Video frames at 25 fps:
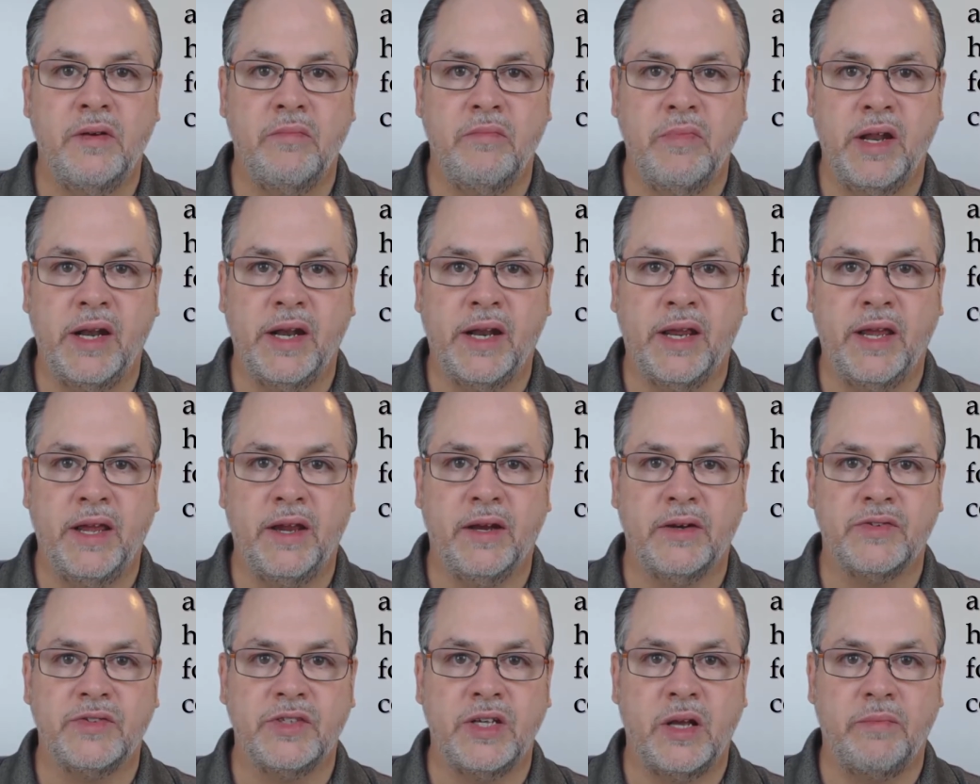The
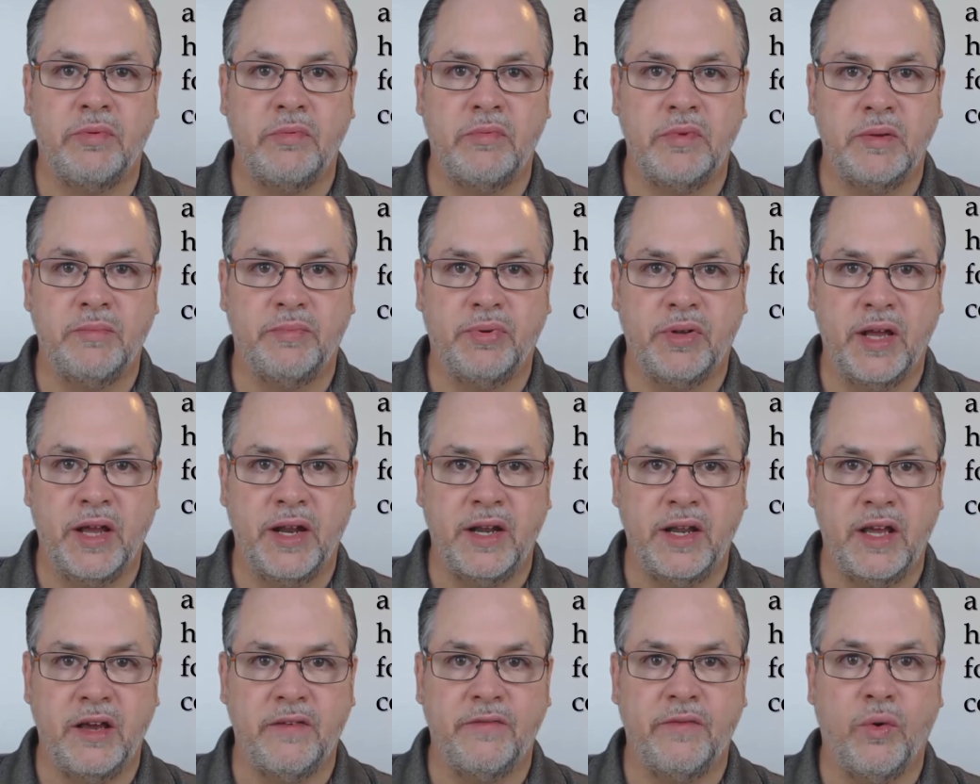Medicare Supplement
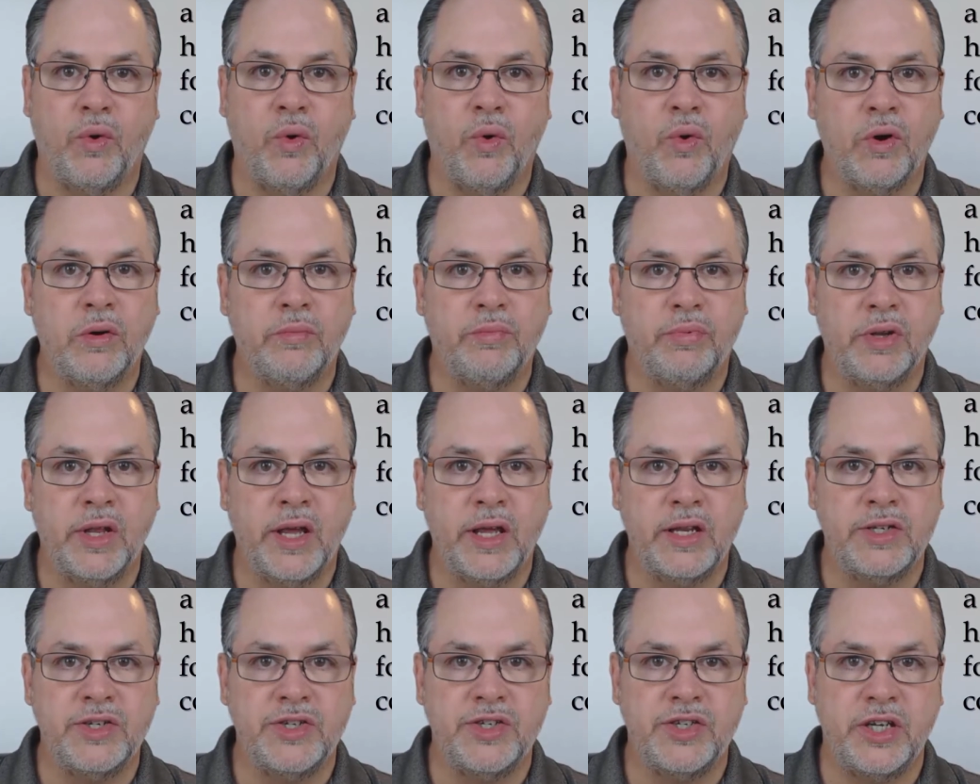Plan F or
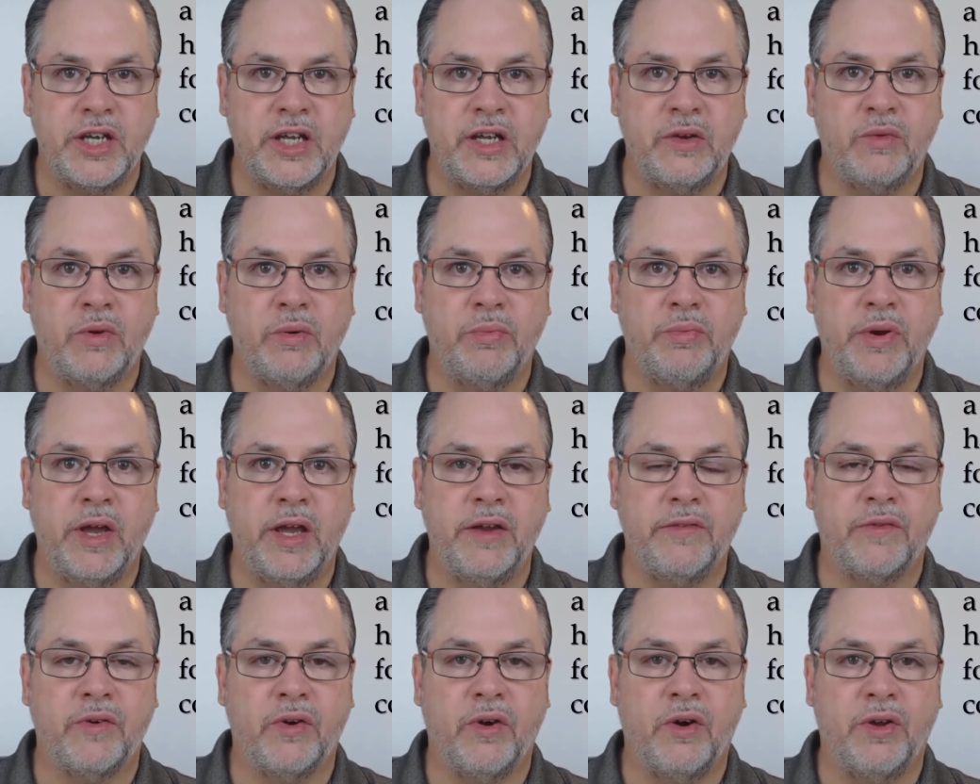Plan G will
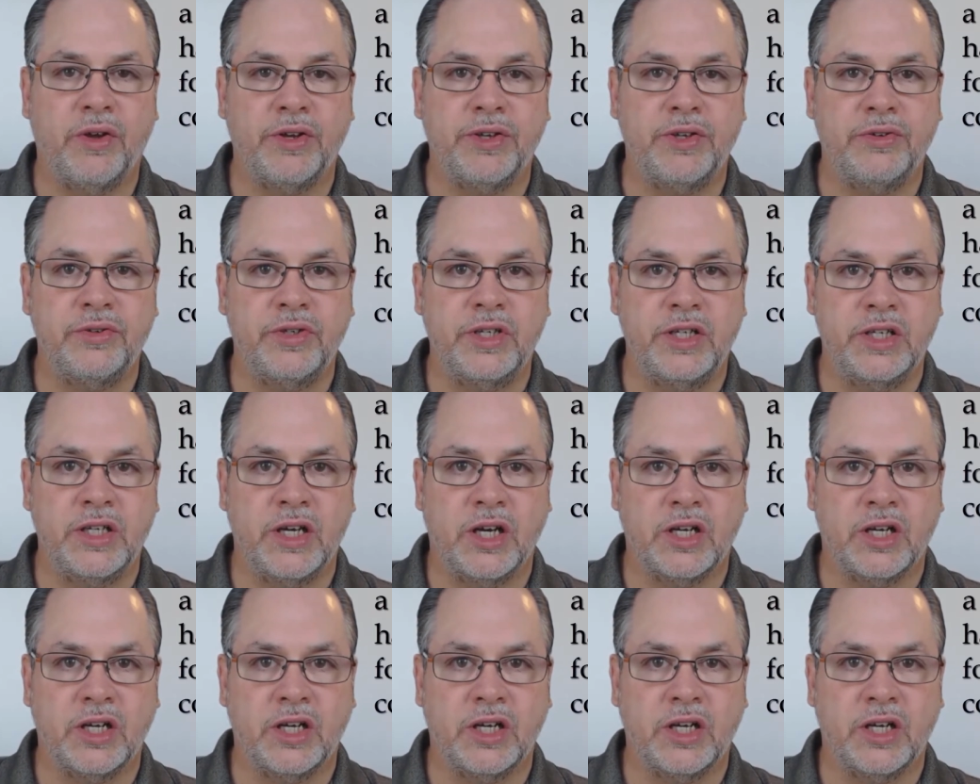pay for all your